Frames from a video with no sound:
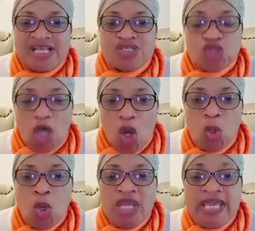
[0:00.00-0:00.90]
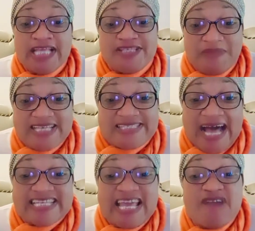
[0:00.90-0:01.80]
So it means
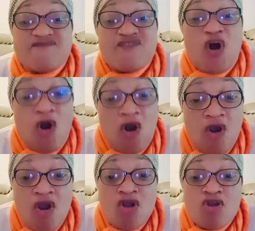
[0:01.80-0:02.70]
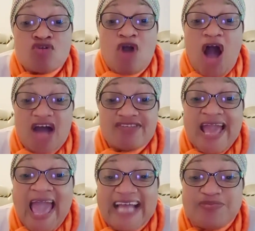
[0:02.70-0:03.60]
that even God
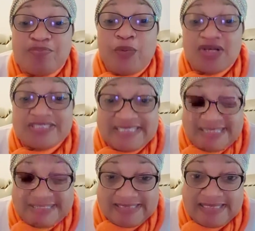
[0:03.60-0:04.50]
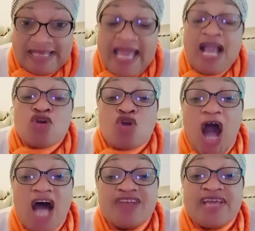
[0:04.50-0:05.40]
hates boastings.
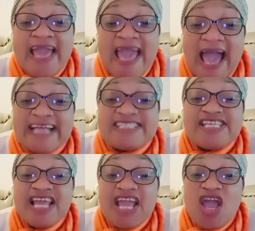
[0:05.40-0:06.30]
God hates